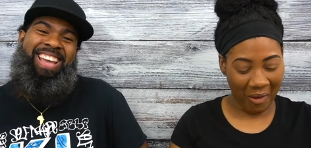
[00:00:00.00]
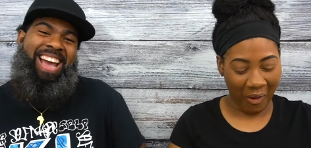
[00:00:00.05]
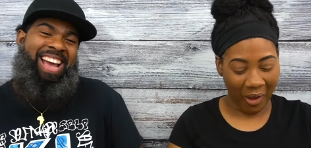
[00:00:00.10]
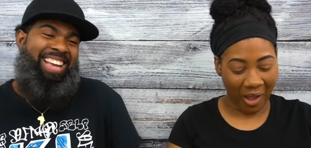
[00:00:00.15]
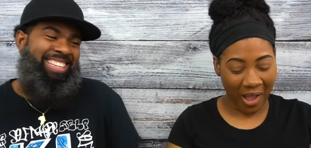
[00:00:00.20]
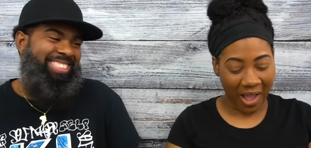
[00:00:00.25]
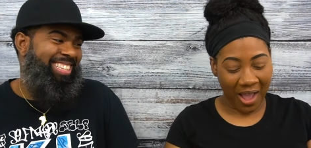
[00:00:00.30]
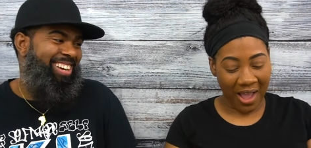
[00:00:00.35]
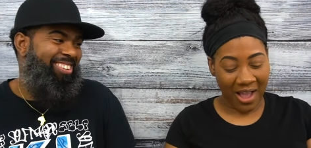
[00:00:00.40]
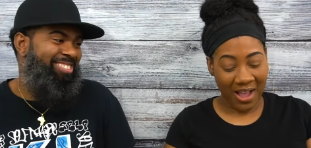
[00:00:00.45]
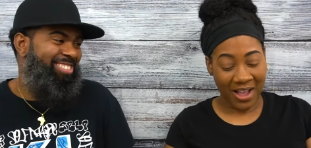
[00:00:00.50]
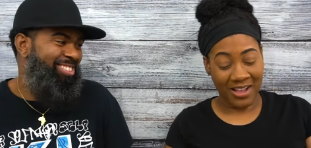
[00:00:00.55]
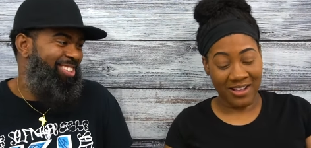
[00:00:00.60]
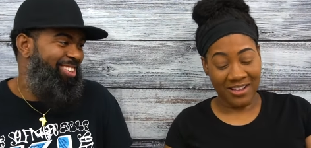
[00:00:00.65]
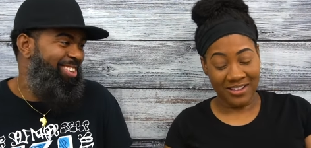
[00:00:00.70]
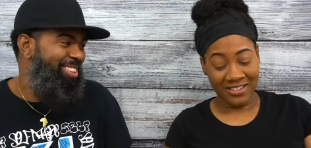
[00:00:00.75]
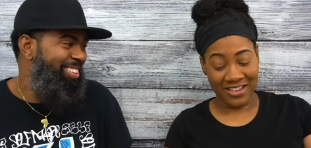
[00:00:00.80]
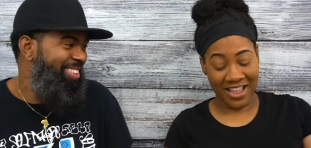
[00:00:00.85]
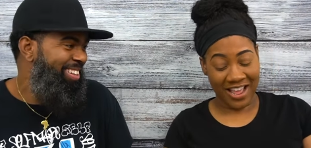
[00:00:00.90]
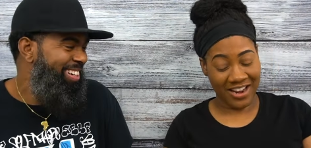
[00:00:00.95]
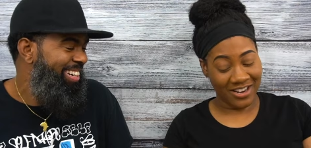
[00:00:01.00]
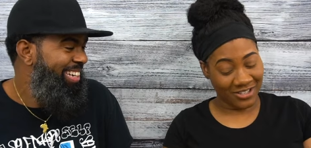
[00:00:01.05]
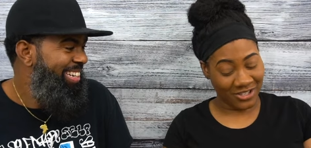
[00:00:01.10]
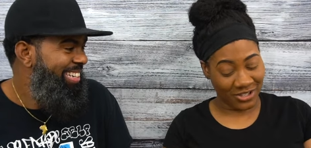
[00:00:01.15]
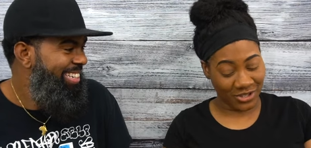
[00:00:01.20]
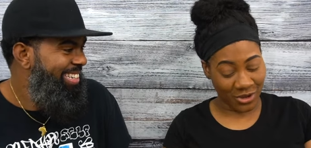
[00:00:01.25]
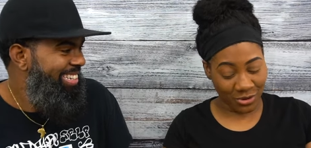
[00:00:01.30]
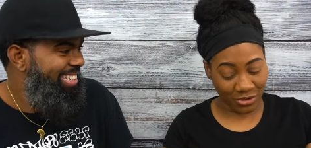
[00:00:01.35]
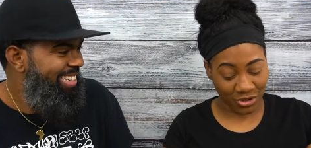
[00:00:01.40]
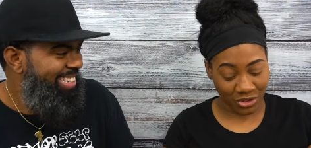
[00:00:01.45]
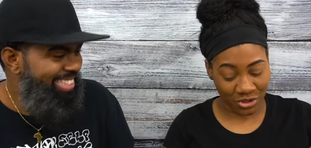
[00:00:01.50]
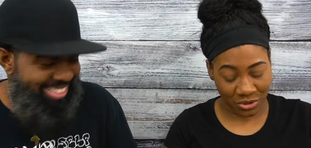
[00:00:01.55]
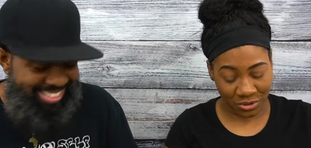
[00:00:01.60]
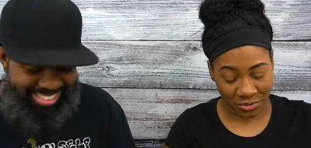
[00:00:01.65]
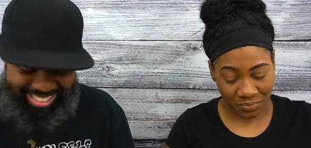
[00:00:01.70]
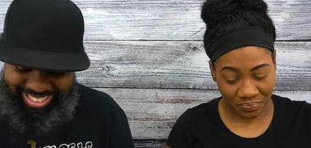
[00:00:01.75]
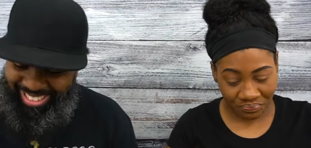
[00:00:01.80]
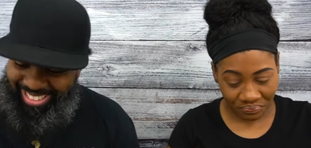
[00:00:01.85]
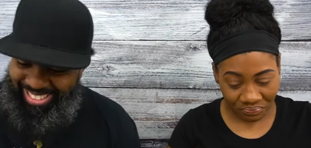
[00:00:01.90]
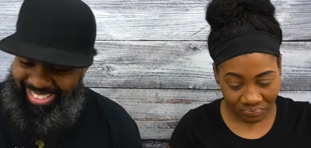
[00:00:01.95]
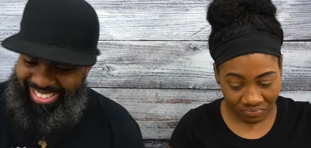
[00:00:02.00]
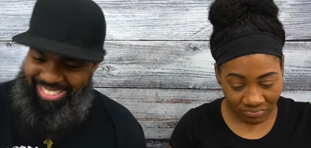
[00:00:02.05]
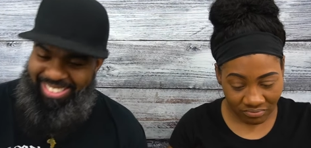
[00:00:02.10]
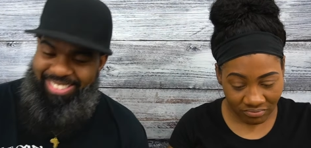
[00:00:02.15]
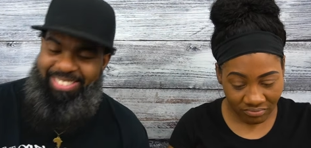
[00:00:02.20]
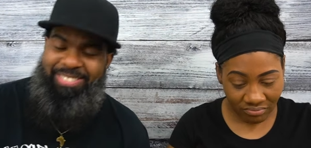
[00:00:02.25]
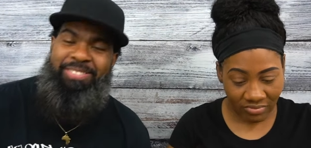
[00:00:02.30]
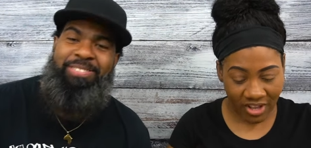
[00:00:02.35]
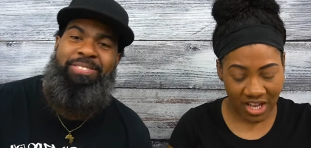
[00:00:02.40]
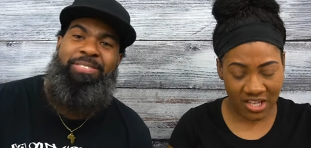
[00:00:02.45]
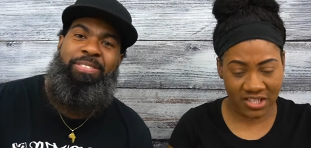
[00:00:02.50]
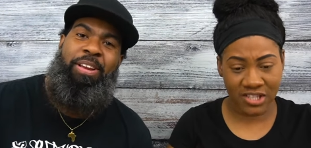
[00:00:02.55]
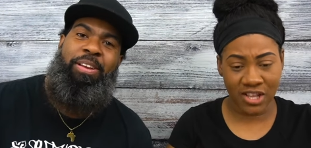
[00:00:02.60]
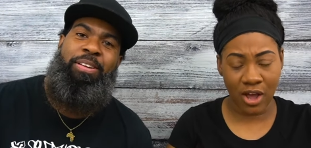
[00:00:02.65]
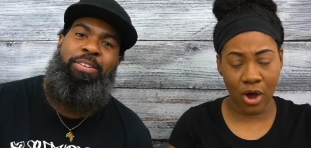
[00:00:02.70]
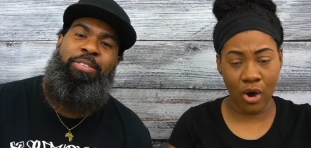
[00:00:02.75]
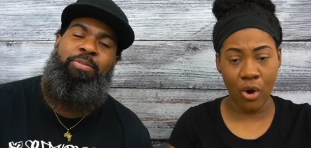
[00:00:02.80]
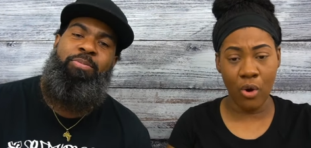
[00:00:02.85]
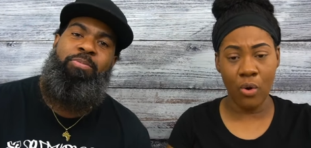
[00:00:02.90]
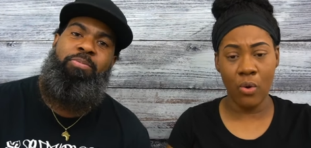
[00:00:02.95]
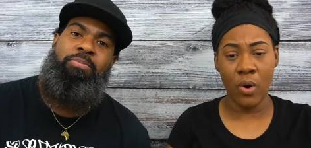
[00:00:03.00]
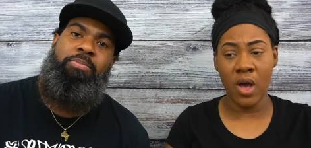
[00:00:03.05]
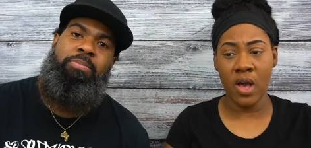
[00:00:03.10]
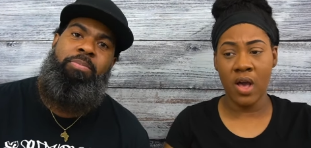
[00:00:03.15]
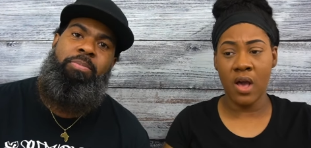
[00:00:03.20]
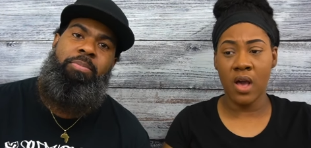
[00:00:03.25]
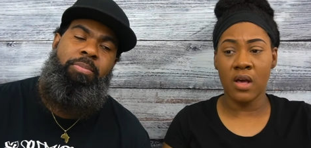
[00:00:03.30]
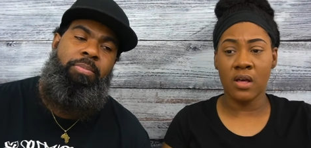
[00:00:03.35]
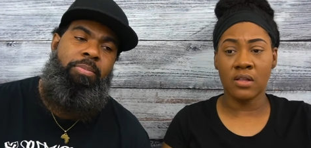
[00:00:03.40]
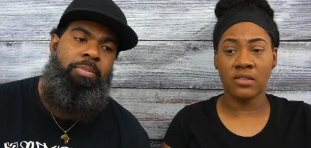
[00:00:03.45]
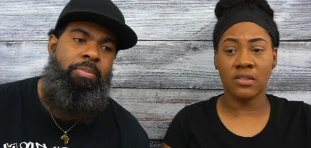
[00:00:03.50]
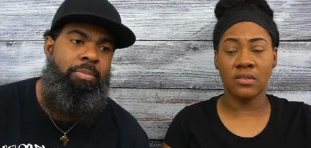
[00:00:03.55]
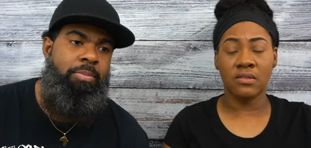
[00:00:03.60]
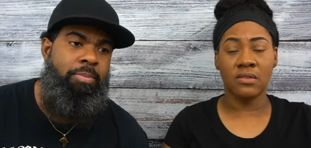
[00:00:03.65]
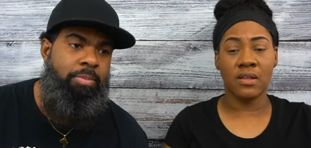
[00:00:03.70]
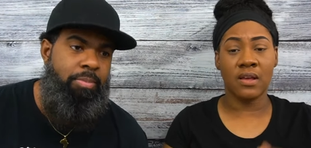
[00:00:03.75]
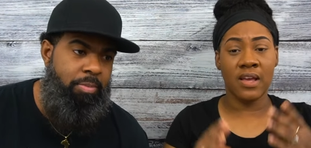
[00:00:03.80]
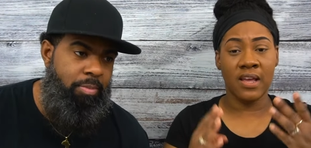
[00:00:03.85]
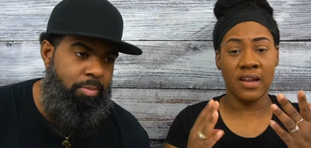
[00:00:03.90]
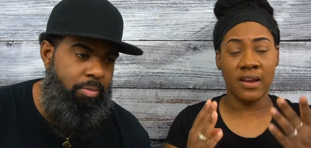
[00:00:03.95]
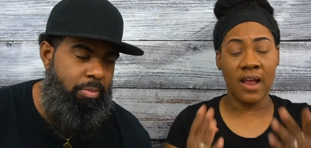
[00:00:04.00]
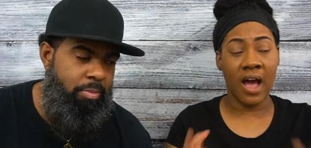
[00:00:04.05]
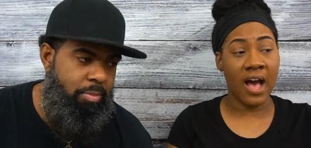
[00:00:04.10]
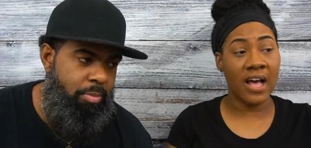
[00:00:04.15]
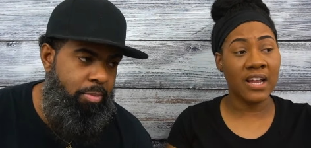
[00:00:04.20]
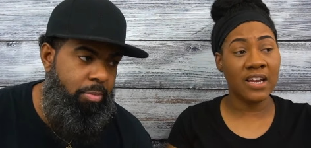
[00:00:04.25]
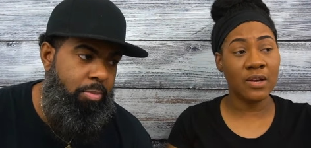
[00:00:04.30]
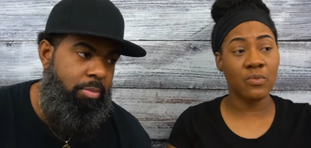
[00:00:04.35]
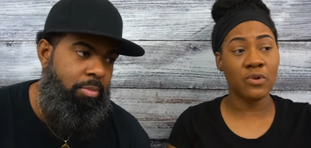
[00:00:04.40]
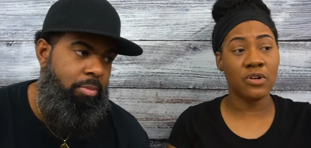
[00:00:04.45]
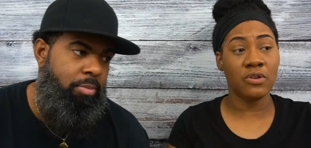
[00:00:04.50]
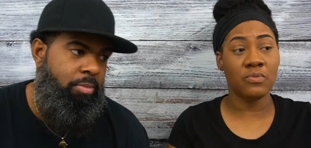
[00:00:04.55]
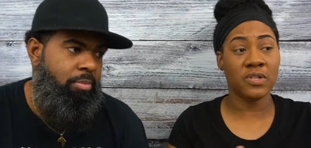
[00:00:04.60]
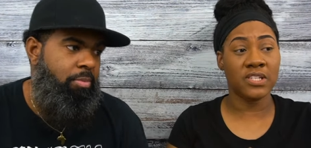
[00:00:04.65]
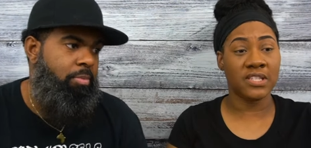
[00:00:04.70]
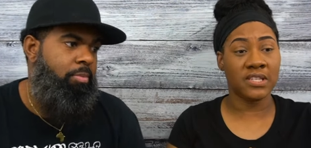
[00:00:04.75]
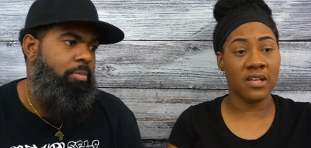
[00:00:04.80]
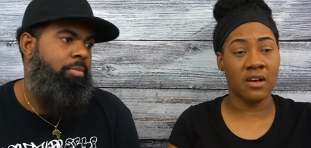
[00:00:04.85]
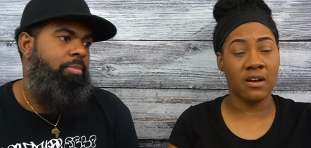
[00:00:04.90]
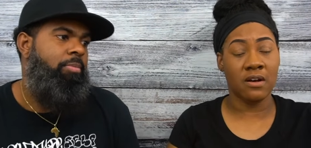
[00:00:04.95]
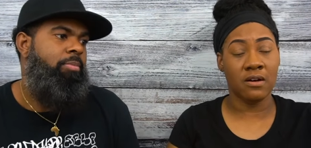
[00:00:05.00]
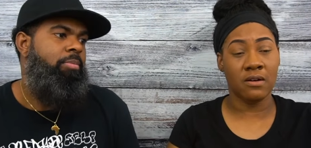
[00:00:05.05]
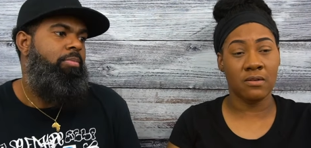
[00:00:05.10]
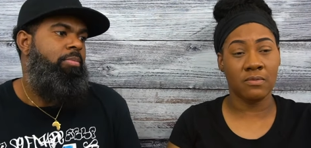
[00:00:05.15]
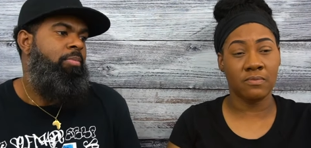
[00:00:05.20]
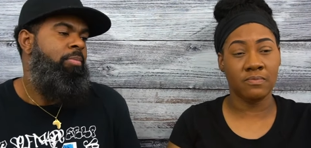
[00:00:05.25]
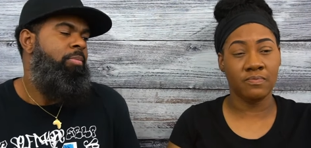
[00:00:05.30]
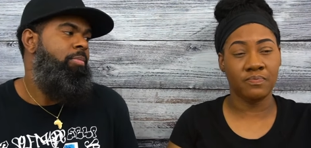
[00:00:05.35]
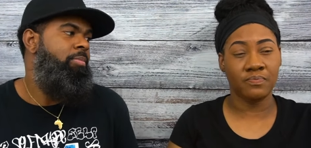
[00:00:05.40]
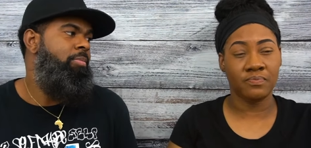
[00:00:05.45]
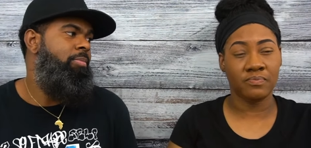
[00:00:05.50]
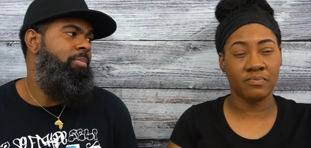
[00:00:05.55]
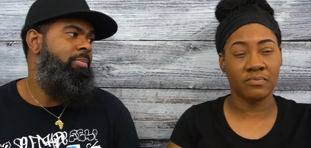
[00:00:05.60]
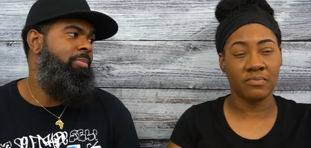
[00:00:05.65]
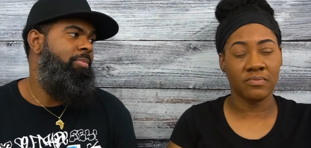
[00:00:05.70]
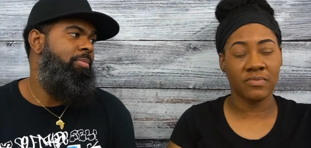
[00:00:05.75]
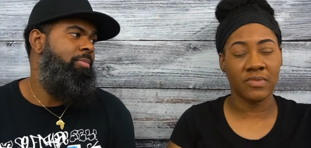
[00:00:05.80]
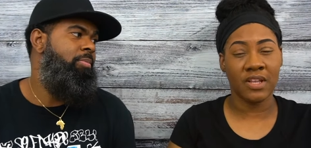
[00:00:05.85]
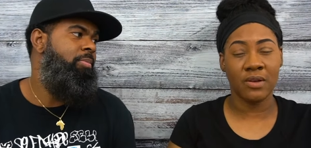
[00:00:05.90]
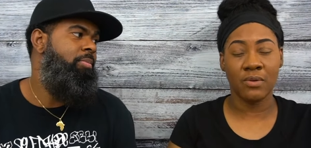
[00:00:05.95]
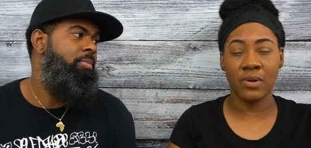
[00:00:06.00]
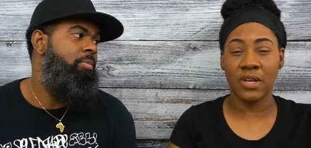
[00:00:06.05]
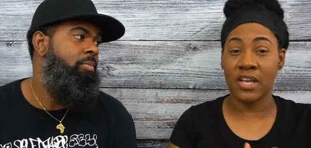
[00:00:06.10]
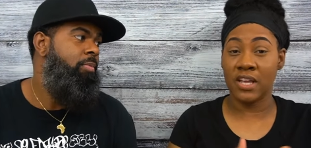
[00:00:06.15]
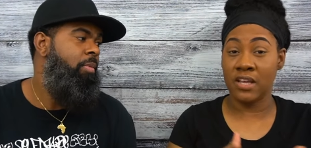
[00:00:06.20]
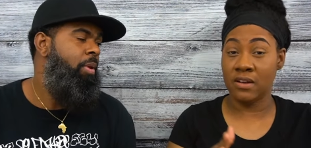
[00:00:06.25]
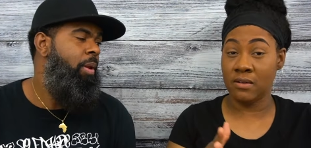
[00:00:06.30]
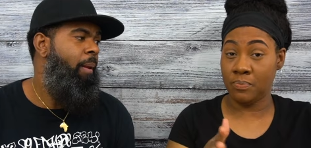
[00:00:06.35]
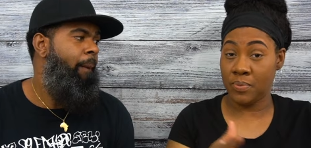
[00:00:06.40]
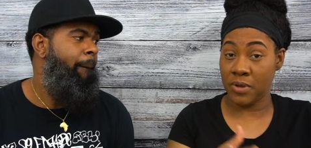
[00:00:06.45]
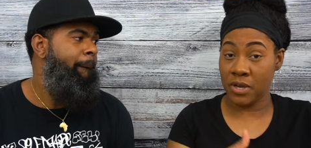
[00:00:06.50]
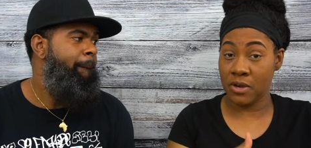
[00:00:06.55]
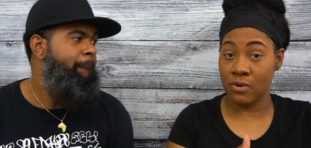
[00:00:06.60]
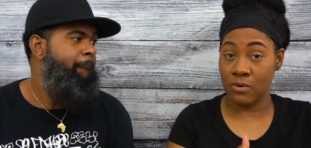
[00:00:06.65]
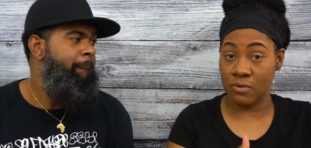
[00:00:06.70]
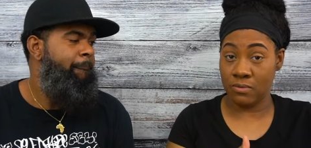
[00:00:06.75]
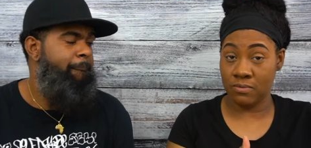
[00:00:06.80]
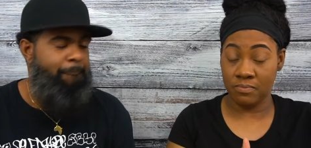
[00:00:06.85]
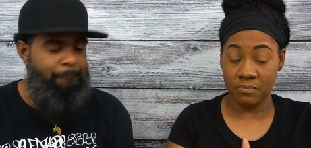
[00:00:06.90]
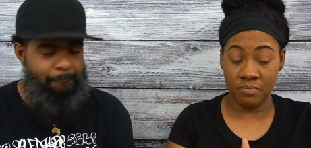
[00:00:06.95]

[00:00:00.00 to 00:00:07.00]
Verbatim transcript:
Speaker 1: Yeah, it's so true. That is so true. So, and Hollywood was um in a pickle